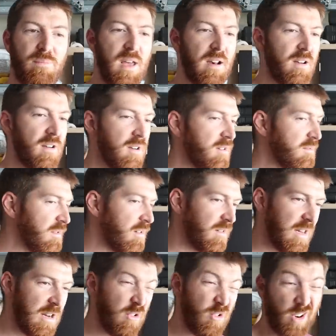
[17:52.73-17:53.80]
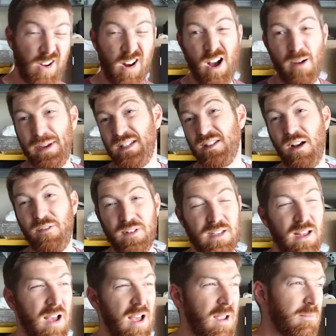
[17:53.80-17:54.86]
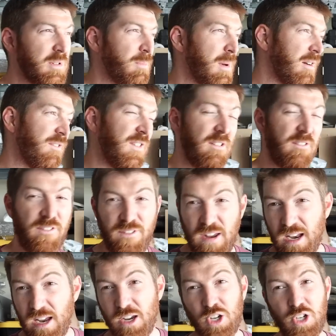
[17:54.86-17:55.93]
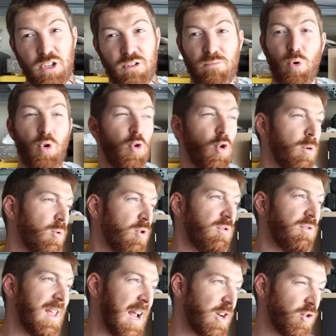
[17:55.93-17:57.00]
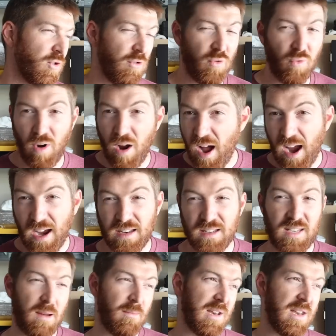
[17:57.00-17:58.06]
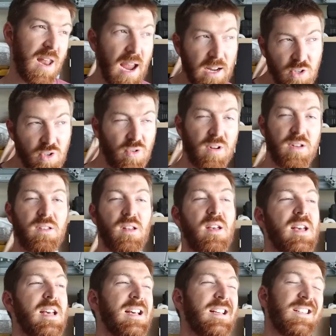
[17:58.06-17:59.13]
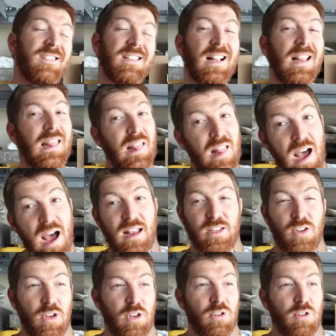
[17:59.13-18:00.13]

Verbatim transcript: better you know ergonomics oftentimes, better fit and finish, more normal natural grinds, ambidextrous. There's a lot. So